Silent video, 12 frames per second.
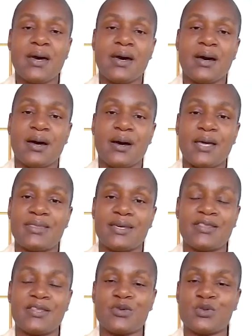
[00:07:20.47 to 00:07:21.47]
Uh, I
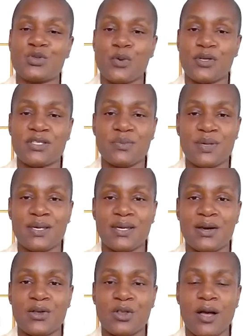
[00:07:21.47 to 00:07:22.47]
think that there's going to be
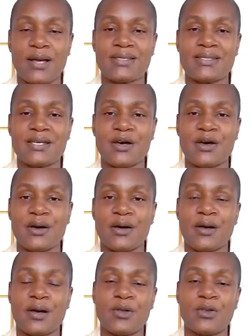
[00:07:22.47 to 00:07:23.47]
a lot
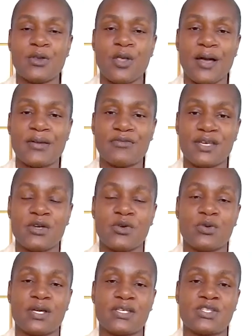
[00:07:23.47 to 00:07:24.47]
uh, a lot of
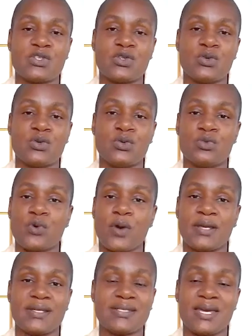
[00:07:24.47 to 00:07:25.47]
eagerness to try to
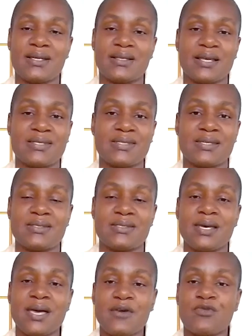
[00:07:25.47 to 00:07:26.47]
take lessons
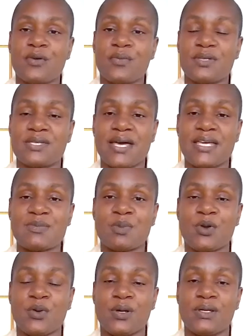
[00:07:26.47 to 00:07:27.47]
from this last
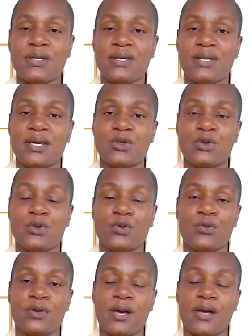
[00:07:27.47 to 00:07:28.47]
period and, and learn
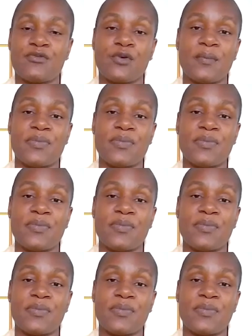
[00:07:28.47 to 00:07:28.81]
uh, from